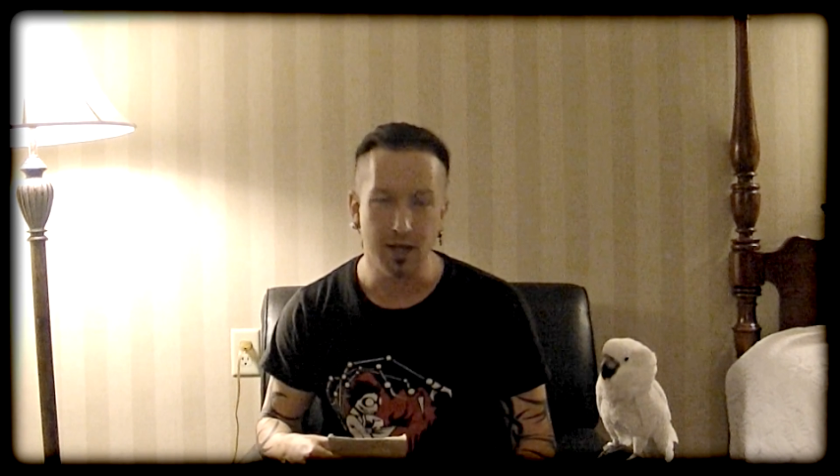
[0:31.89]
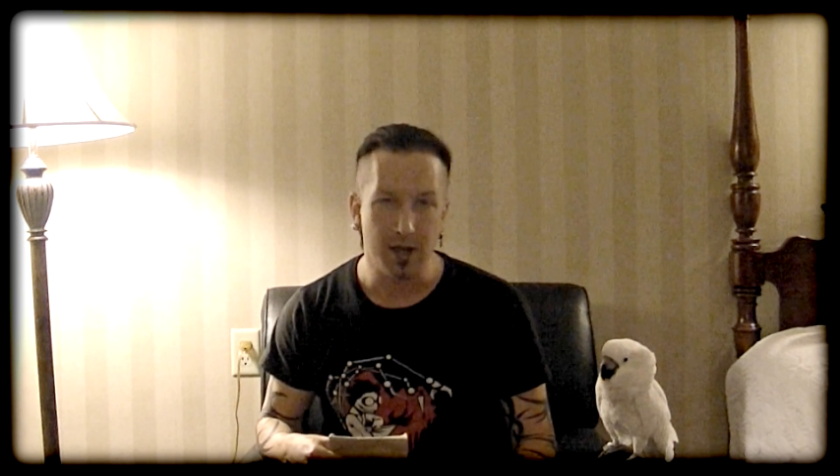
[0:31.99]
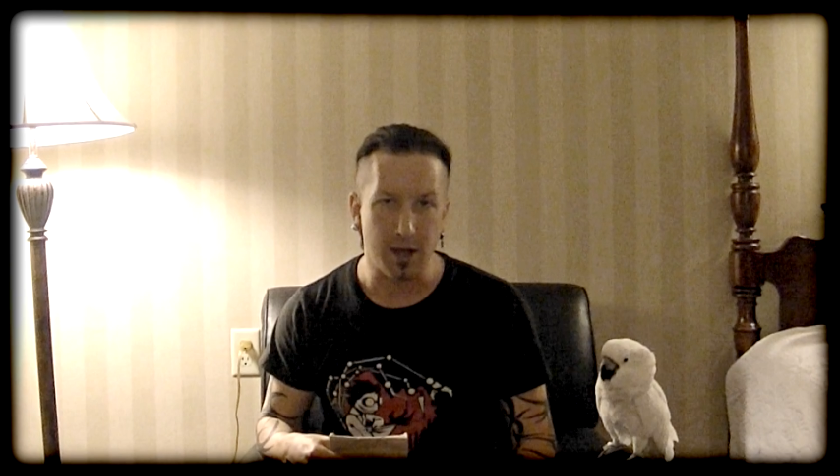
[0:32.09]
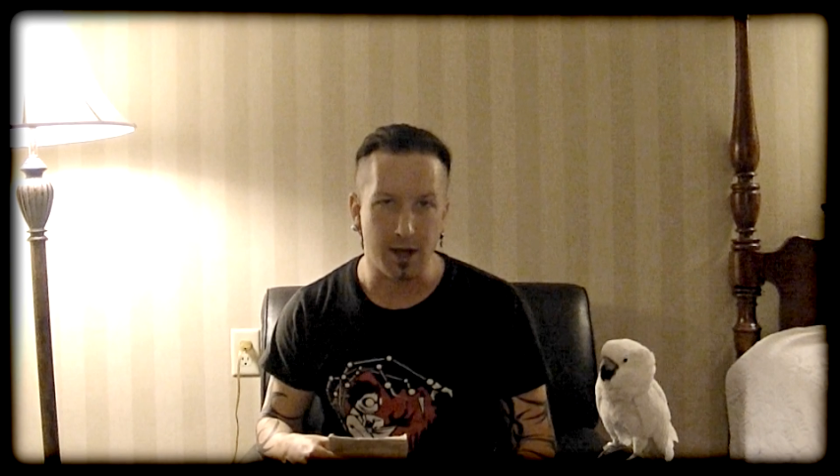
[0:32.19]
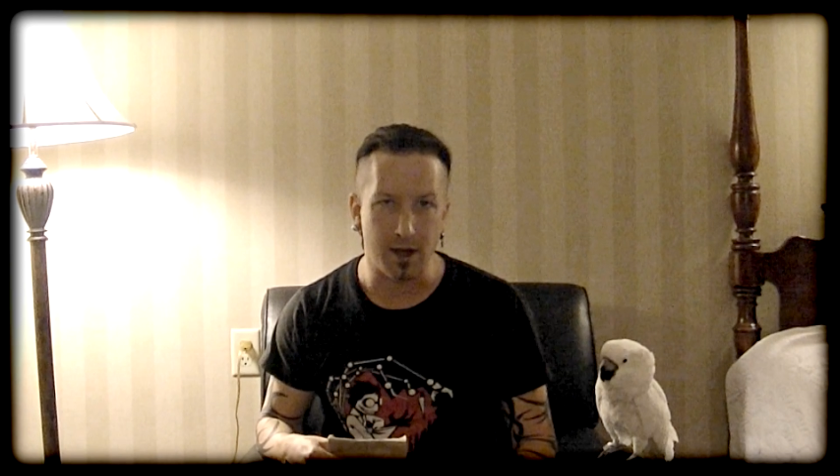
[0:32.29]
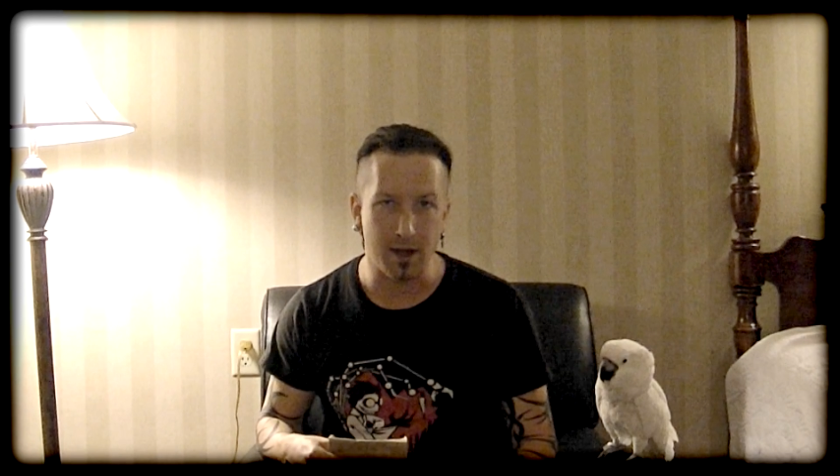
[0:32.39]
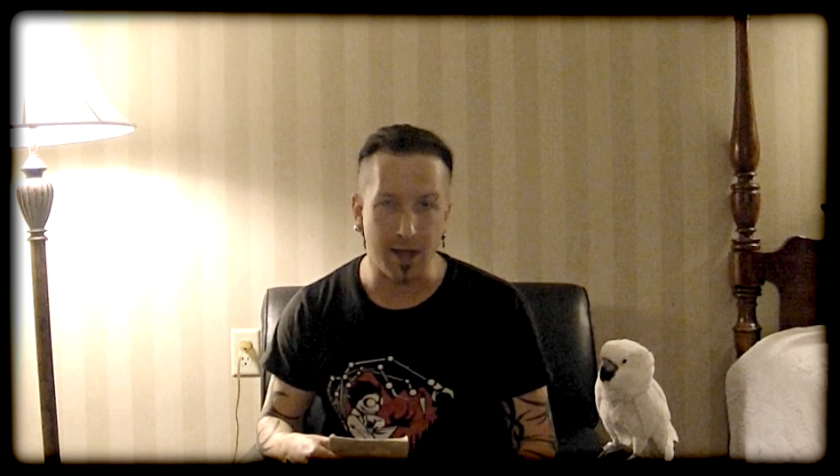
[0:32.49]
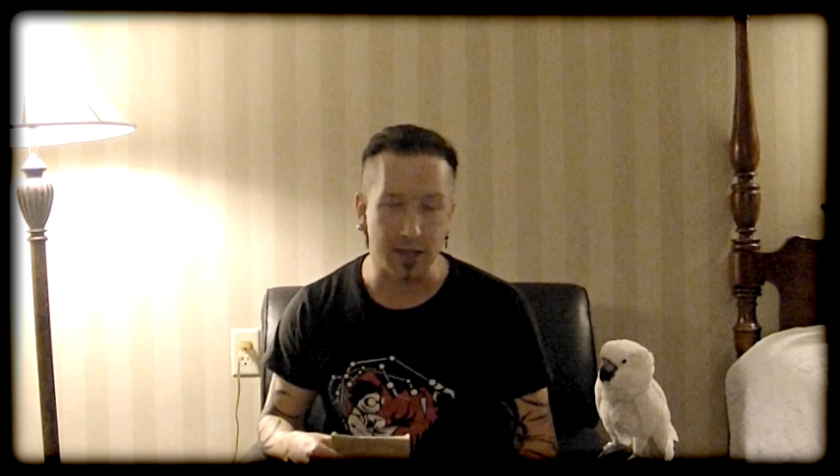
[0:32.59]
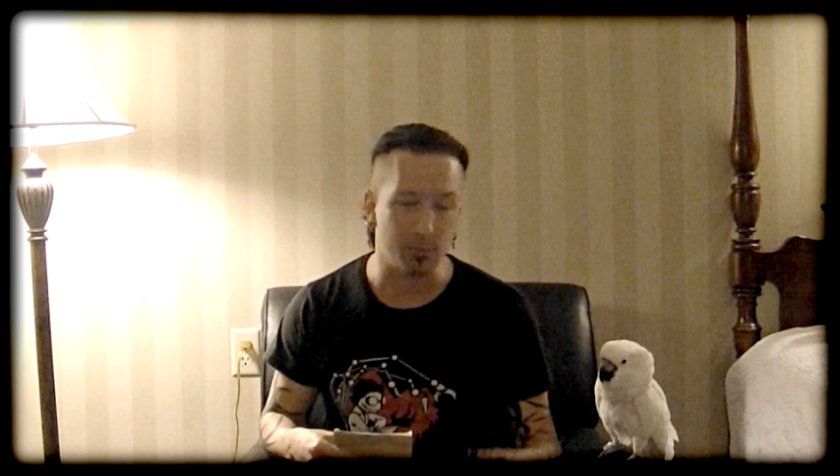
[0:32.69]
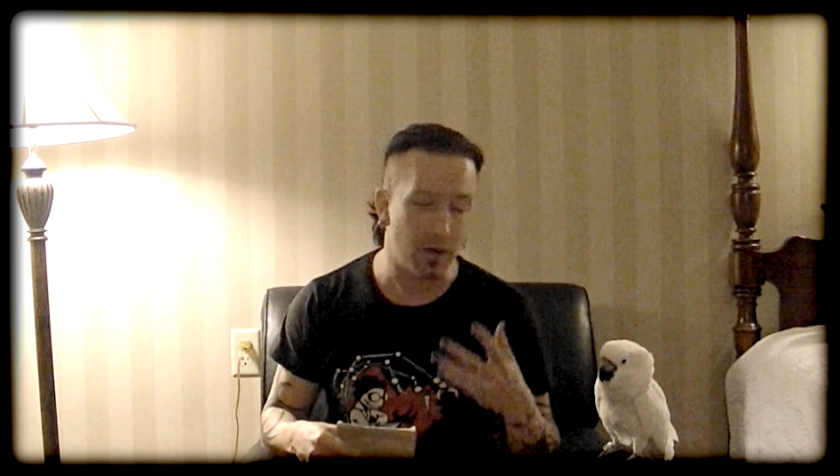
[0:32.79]
Uh,
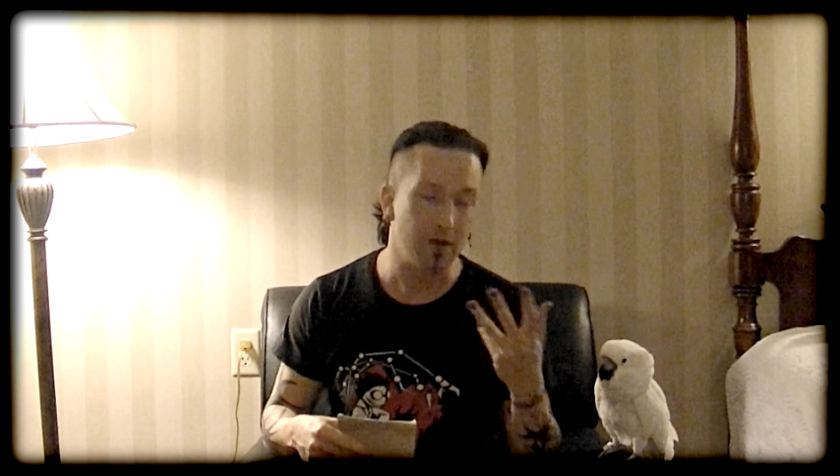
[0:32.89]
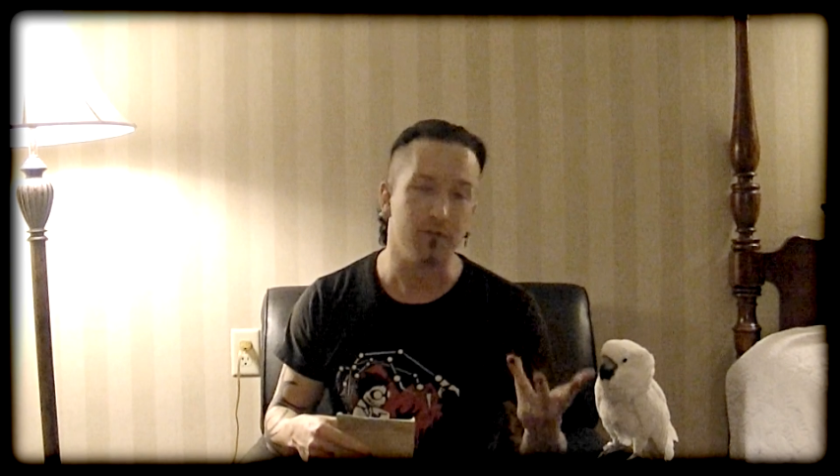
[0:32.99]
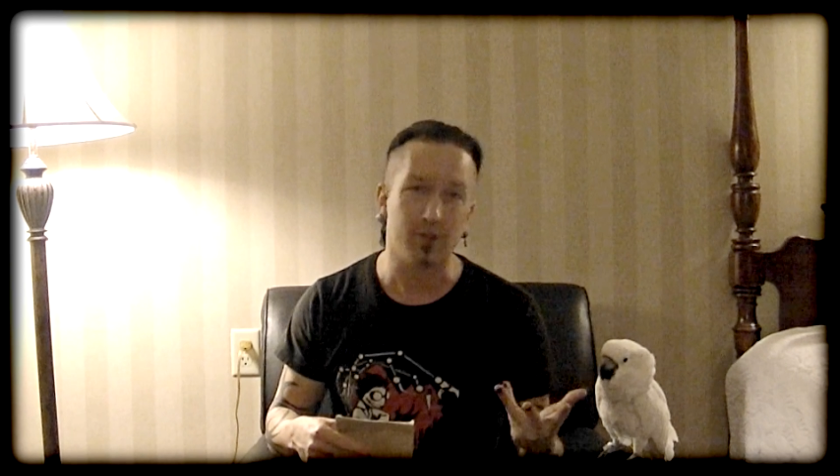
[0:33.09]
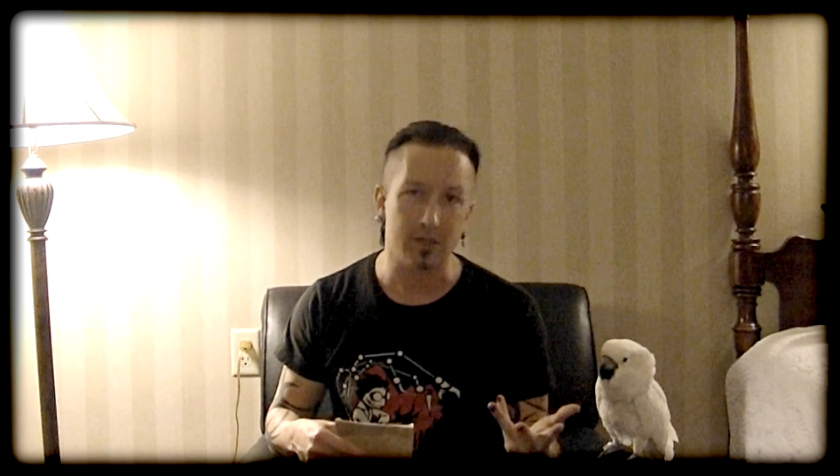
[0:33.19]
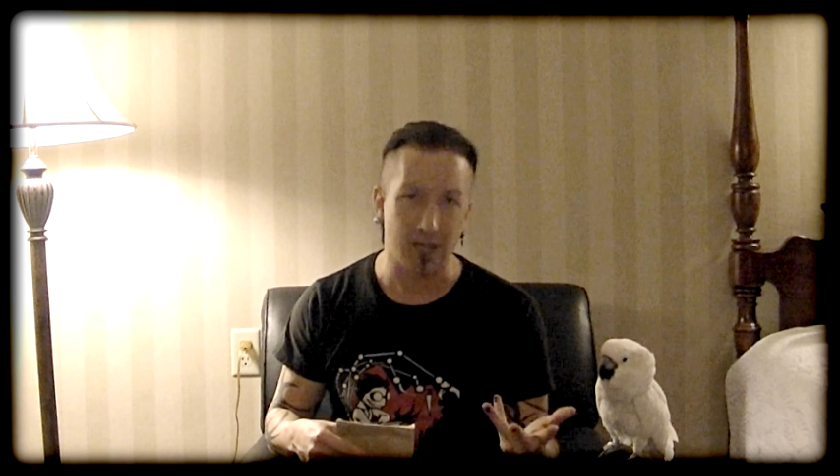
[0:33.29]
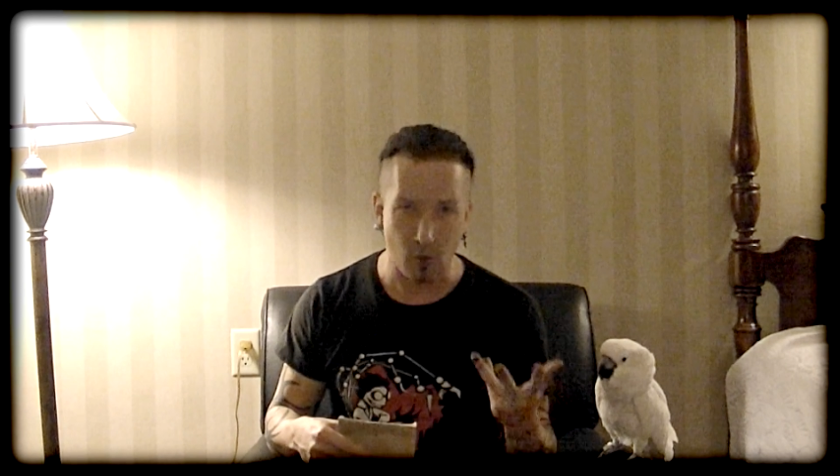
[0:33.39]
as part of this,